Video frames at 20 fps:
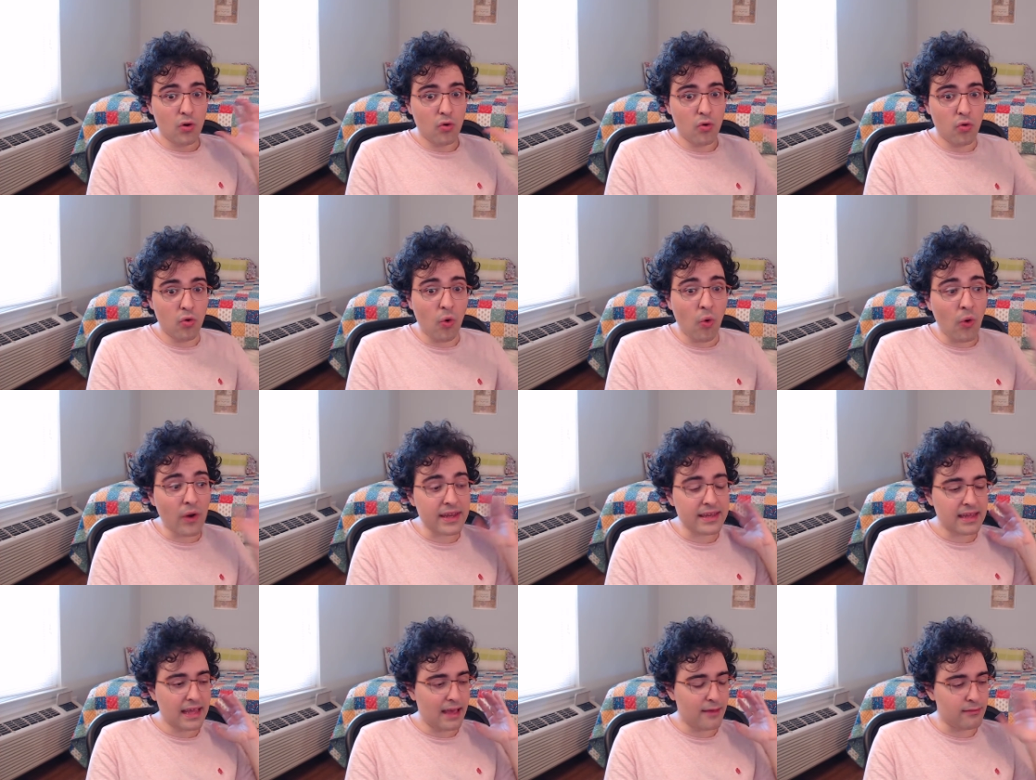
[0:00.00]

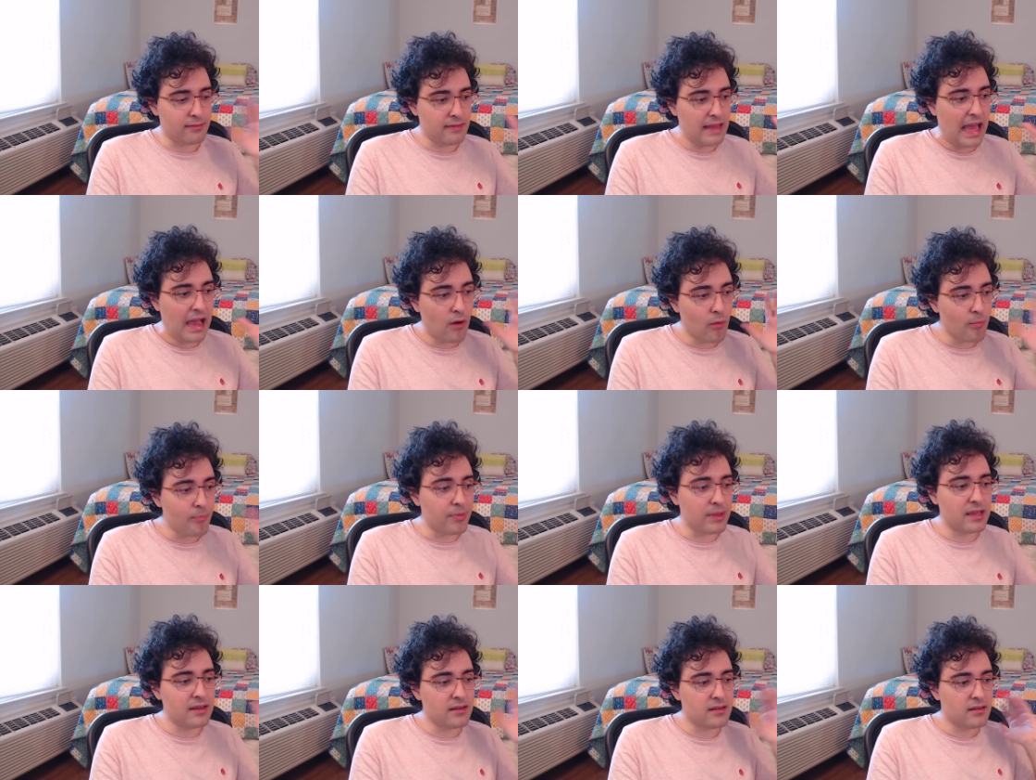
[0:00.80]
Hoid has now
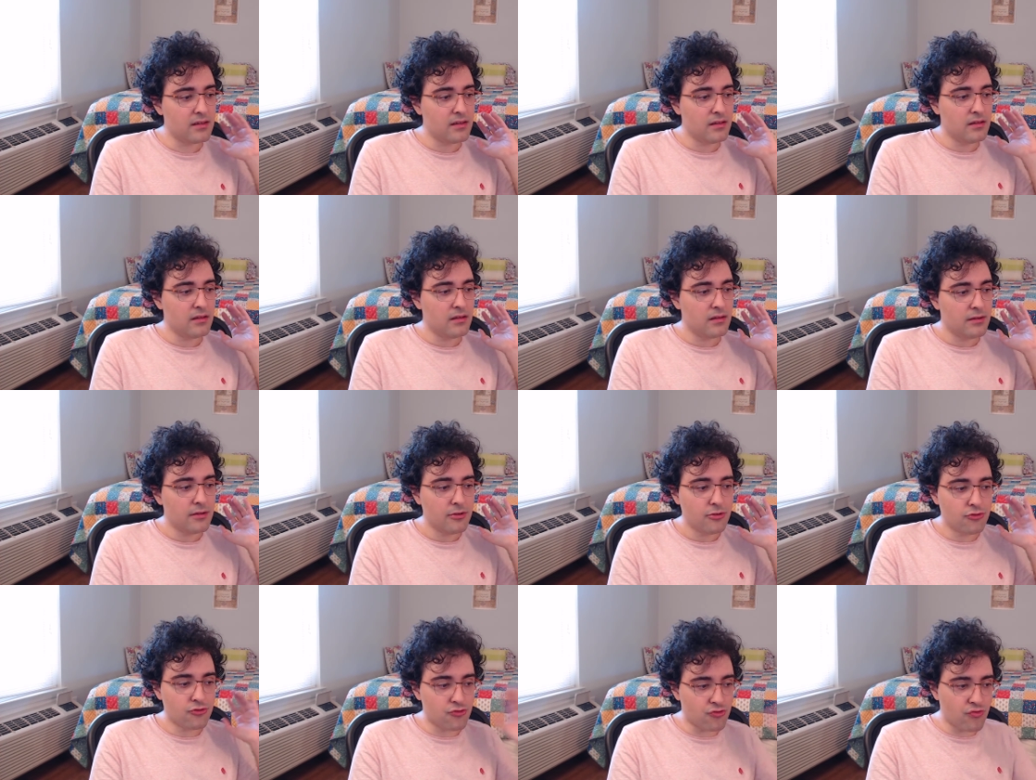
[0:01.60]
been
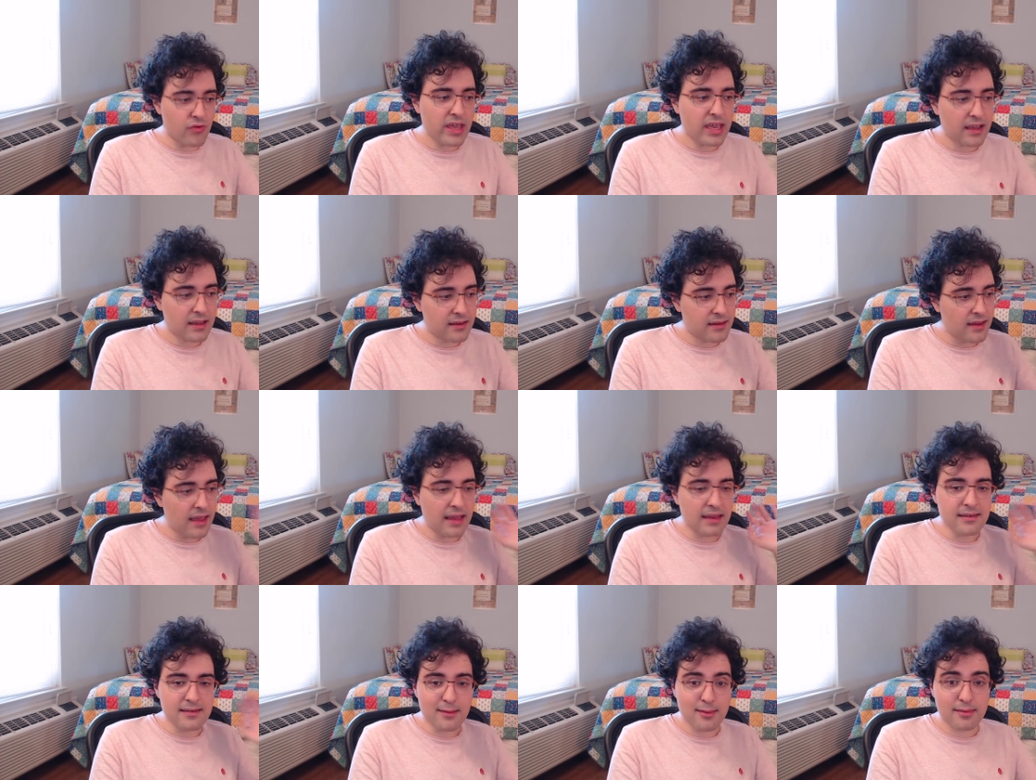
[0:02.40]
tricked
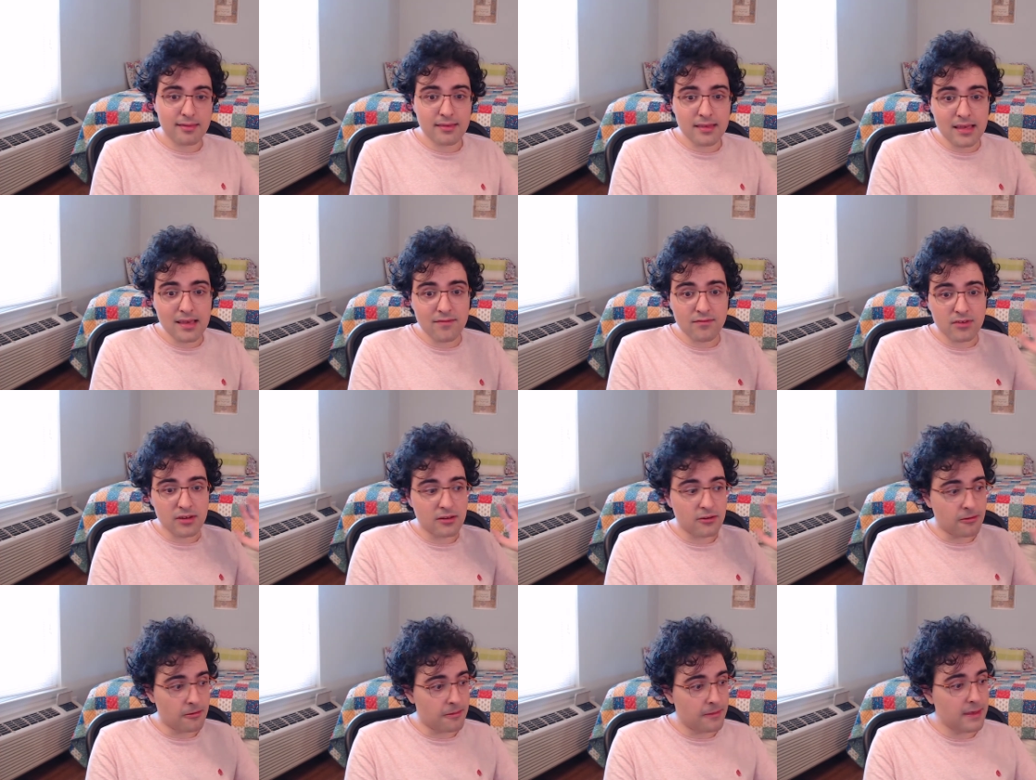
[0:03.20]
and deceived
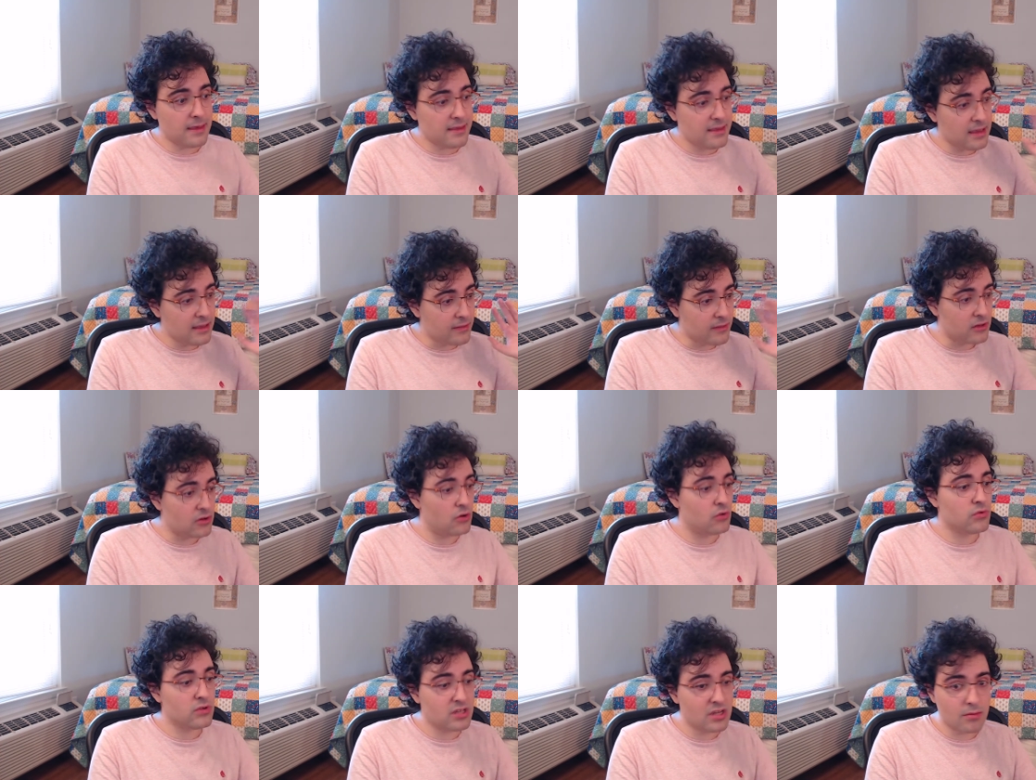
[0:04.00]
into thinking that
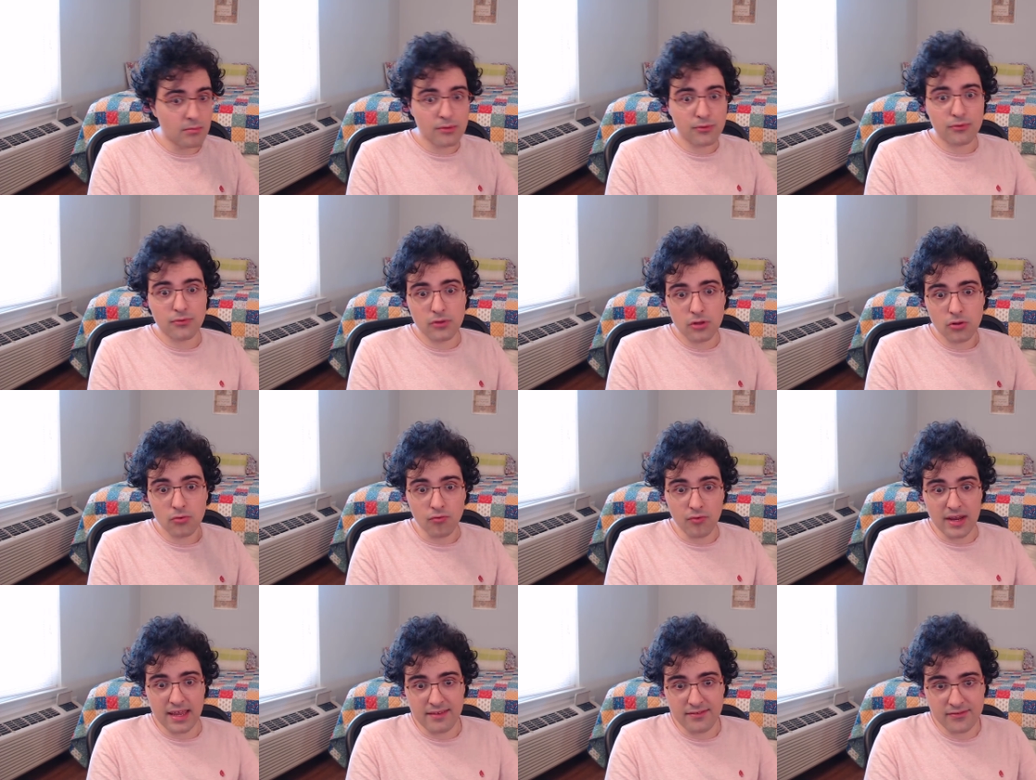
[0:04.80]
Odium is still
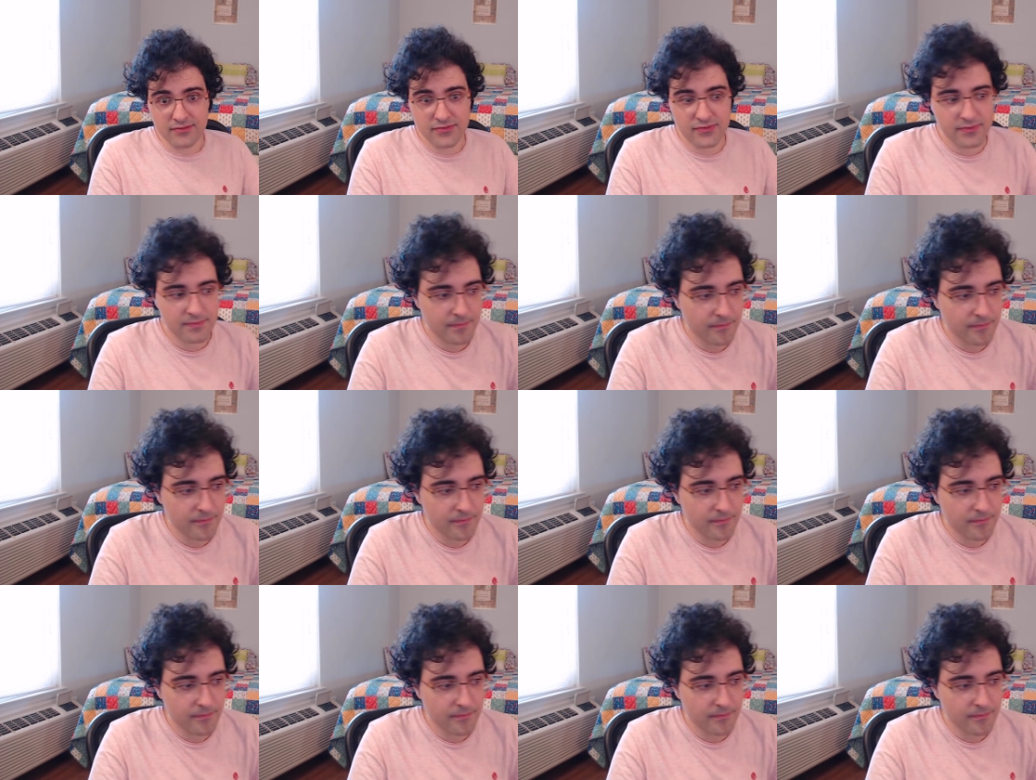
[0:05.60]
Race.